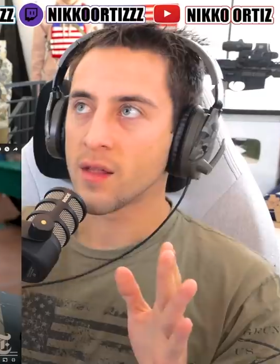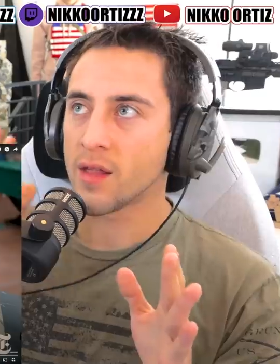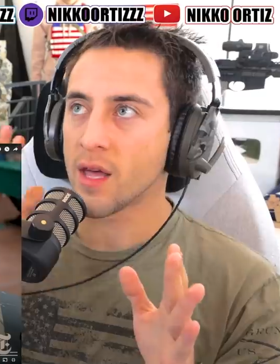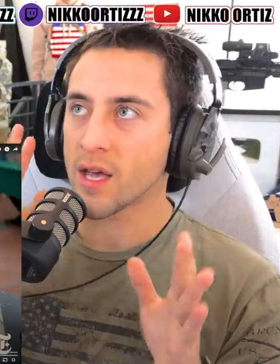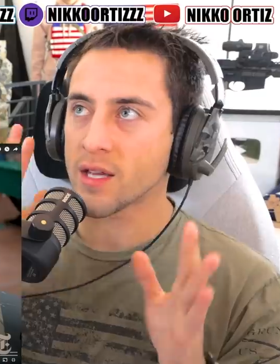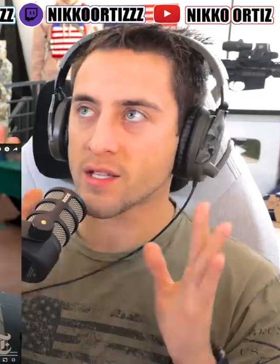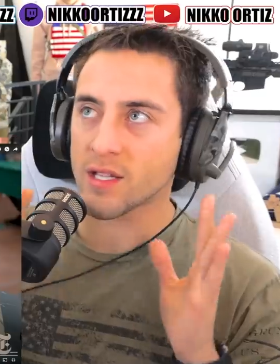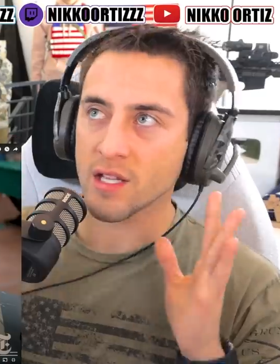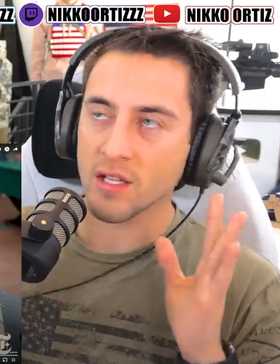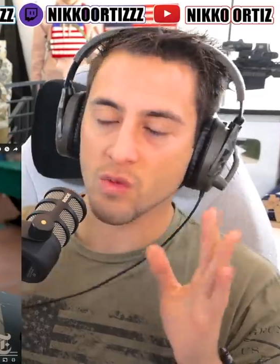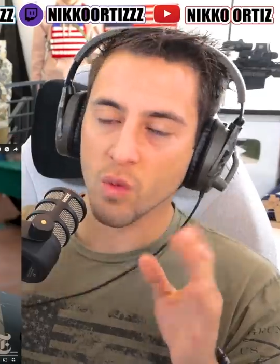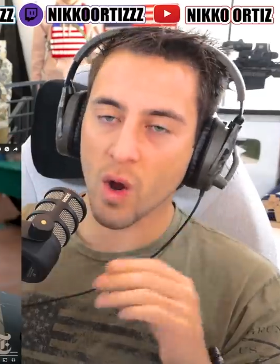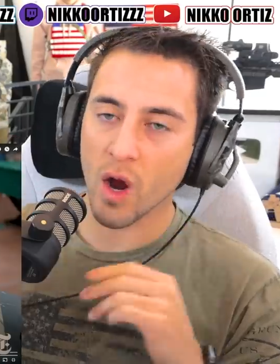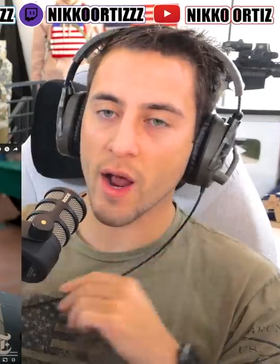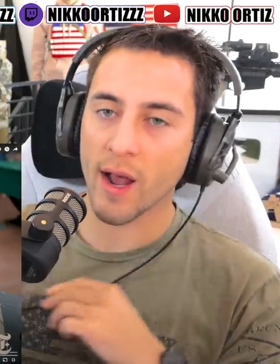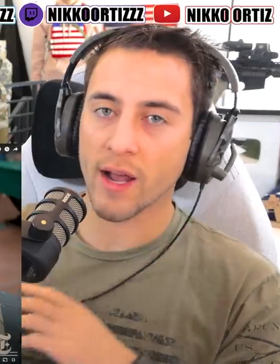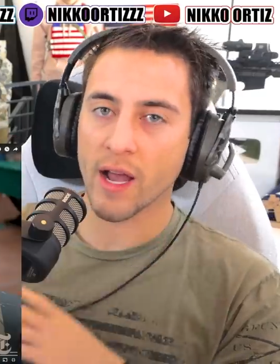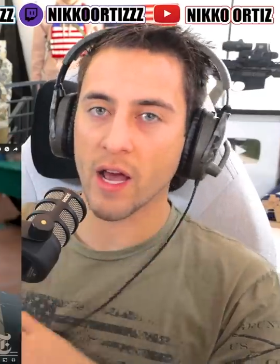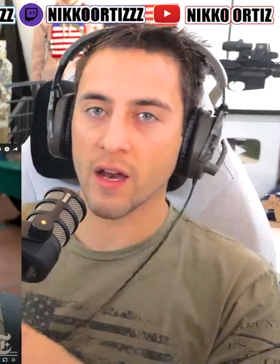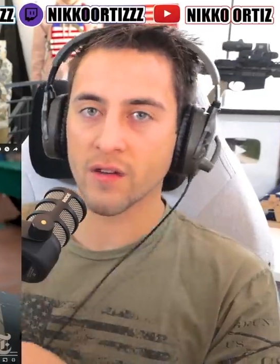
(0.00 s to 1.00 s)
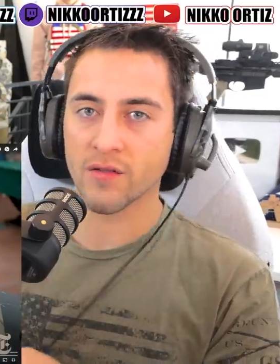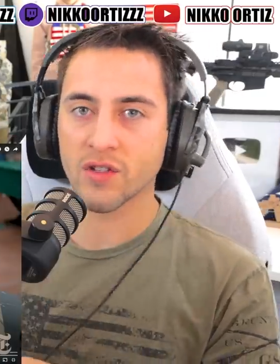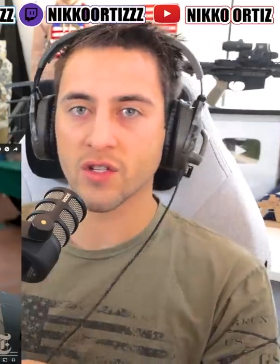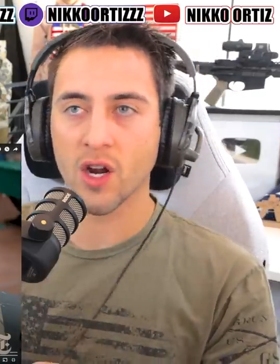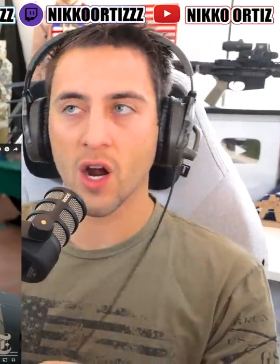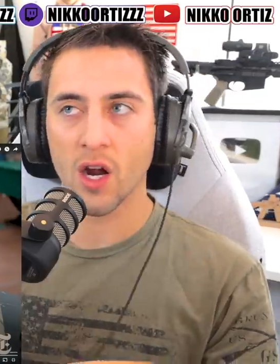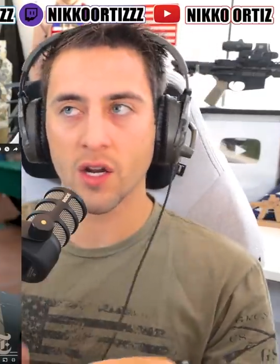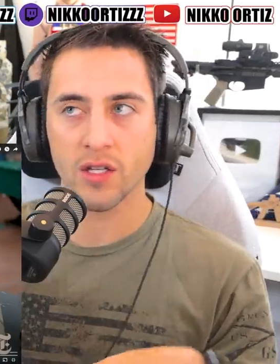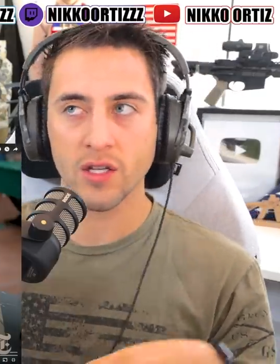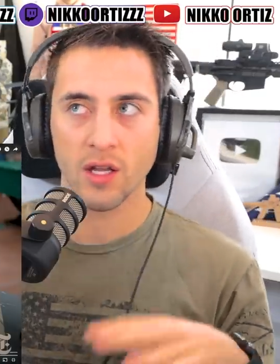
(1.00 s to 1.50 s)
This is where I kind of
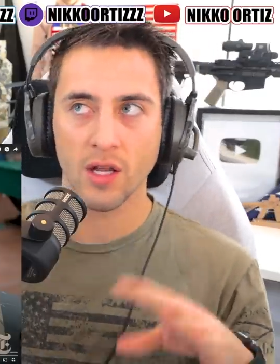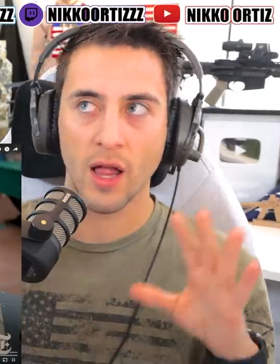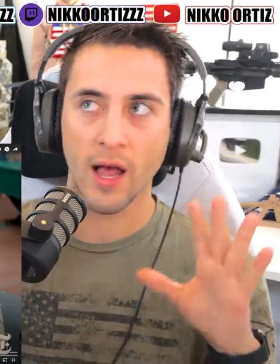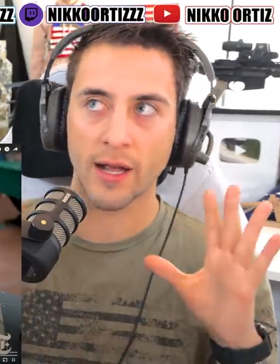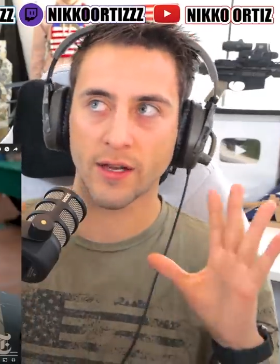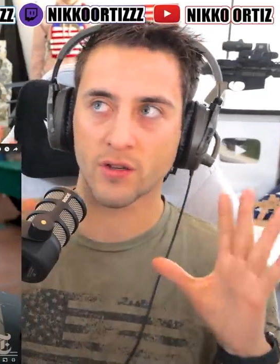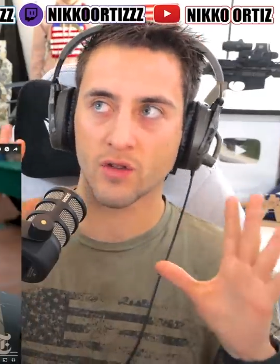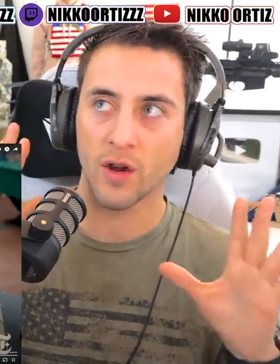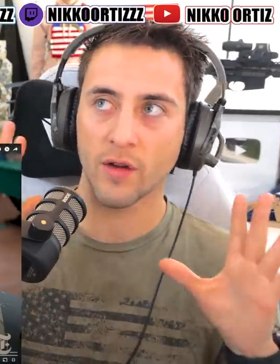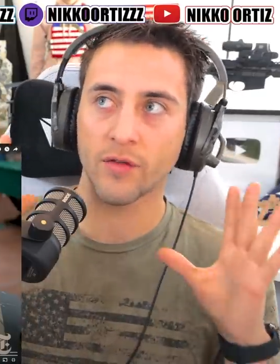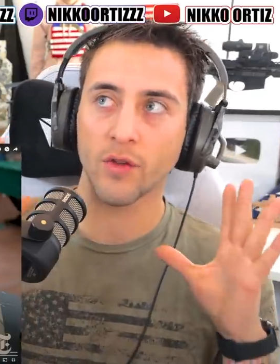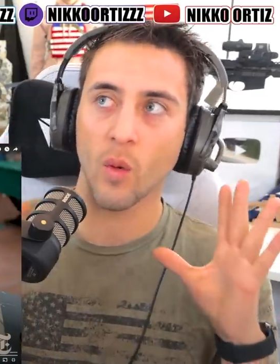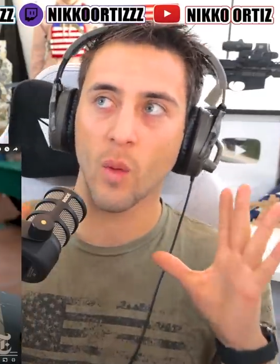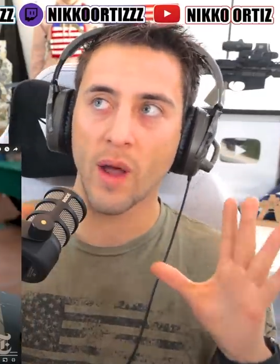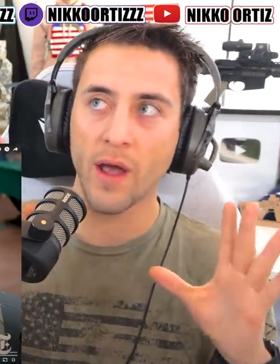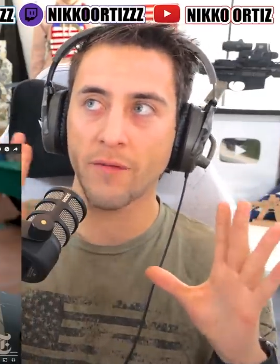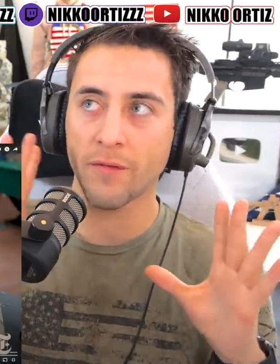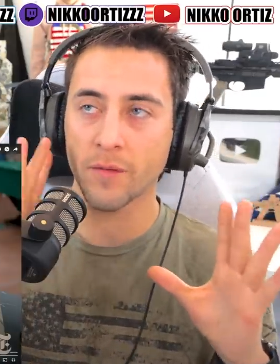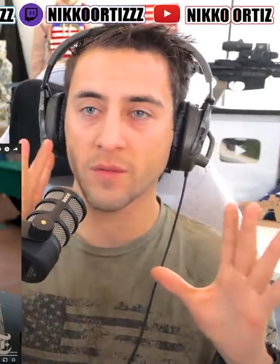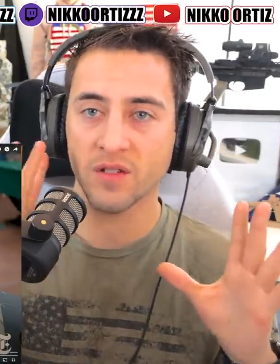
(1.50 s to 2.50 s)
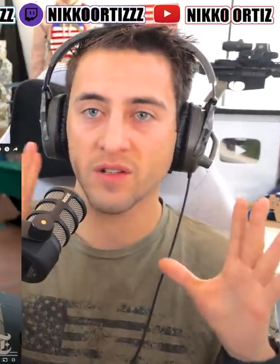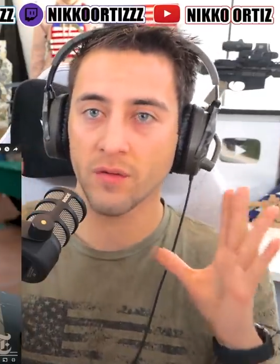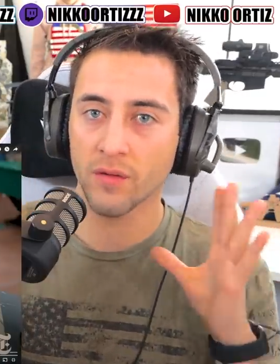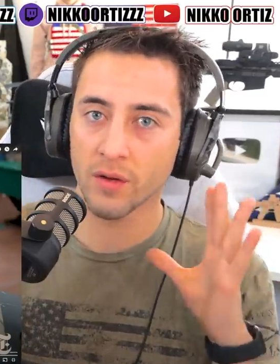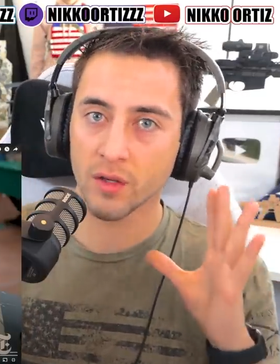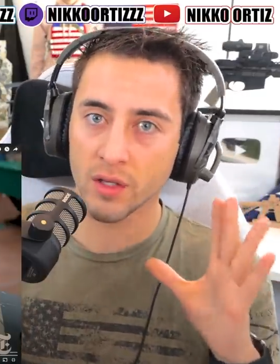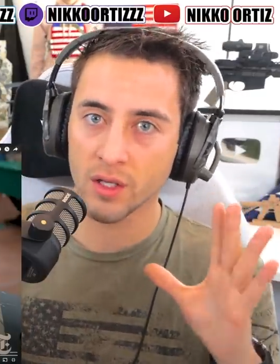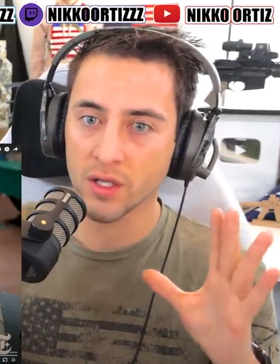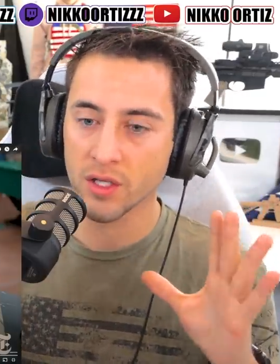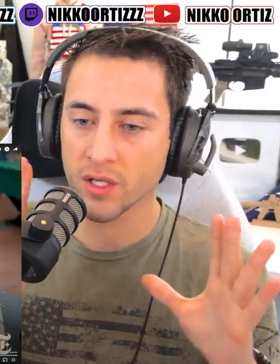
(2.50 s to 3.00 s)
start to like drift away from
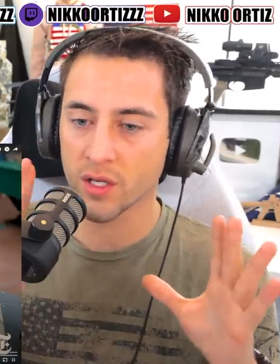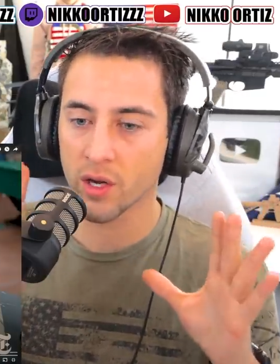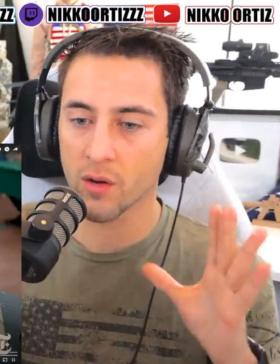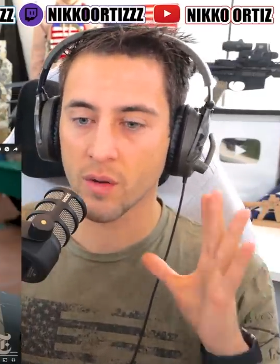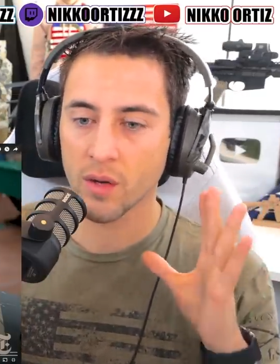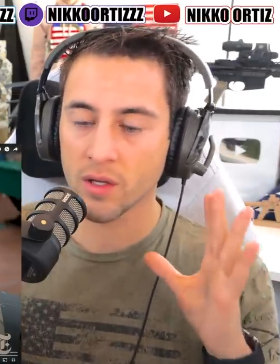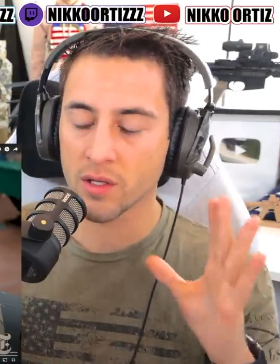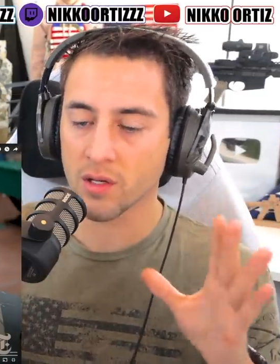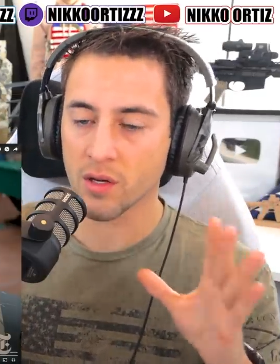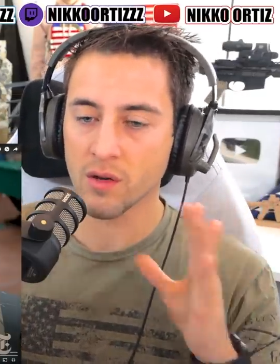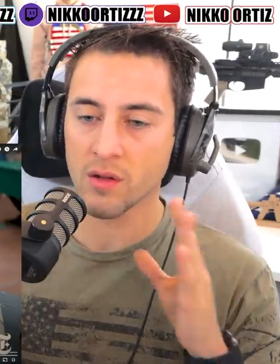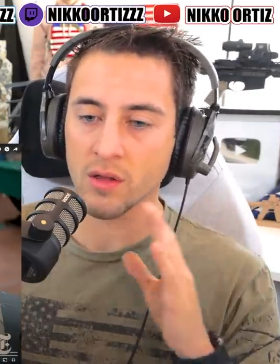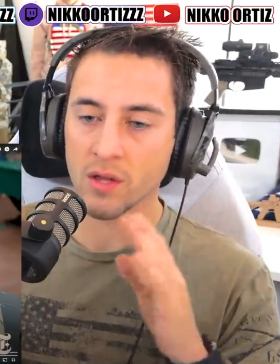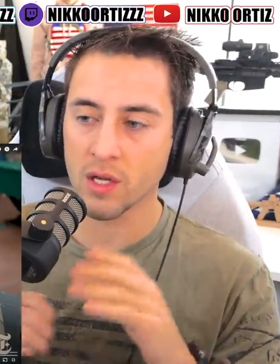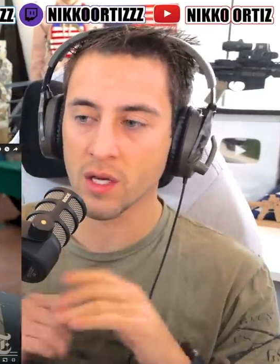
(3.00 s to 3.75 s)
civilians knowing certain